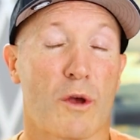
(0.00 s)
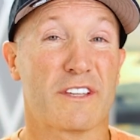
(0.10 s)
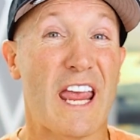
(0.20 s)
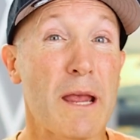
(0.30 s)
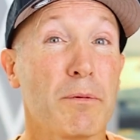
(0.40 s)
So I
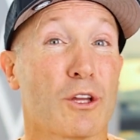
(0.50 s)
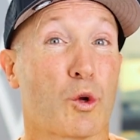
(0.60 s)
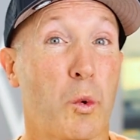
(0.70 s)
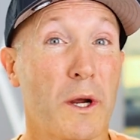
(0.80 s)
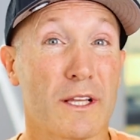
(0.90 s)
was able to
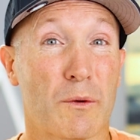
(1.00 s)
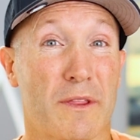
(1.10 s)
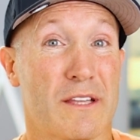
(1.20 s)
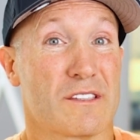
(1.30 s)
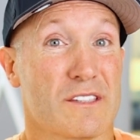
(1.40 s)
quickly,
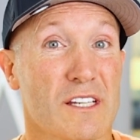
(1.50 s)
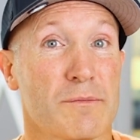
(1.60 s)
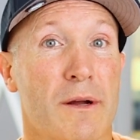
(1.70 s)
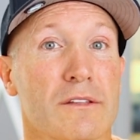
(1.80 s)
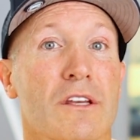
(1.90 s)
within
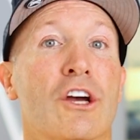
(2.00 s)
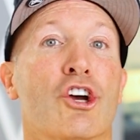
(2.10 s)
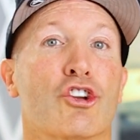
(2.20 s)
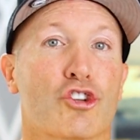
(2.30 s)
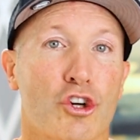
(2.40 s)
6 months,
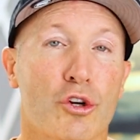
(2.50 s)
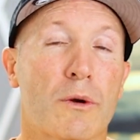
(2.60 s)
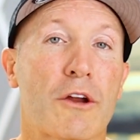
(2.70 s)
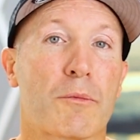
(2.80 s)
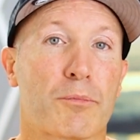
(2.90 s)
turn
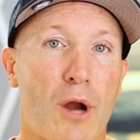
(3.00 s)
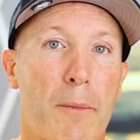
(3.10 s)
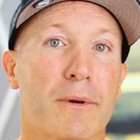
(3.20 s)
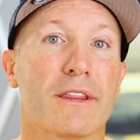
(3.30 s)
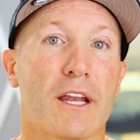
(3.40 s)
around a
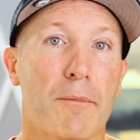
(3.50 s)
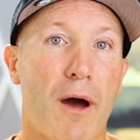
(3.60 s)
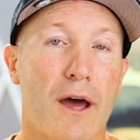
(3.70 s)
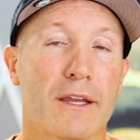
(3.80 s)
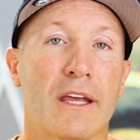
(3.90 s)
property that I
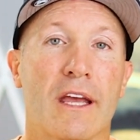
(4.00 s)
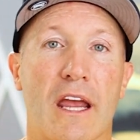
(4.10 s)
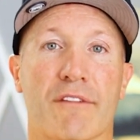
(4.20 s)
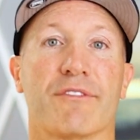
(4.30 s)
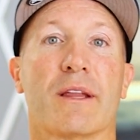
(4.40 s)
bought
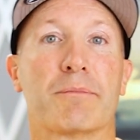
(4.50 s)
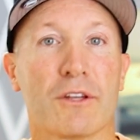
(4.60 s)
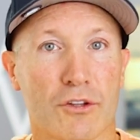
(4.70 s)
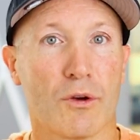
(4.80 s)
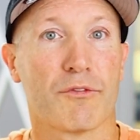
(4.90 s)
and flipped
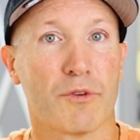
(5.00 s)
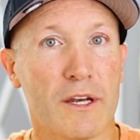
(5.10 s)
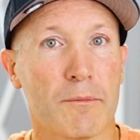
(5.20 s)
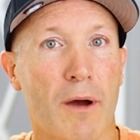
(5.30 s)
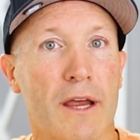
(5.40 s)
it to a
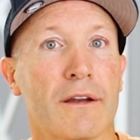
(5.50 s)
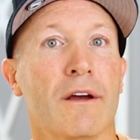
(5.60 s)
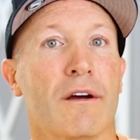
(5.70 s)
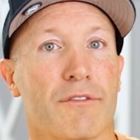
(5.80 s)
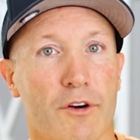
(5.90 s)
friend of mine
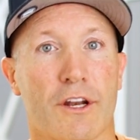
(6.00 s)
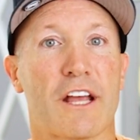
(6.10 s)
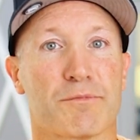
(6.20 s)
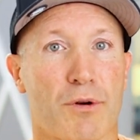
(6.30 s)
for a nice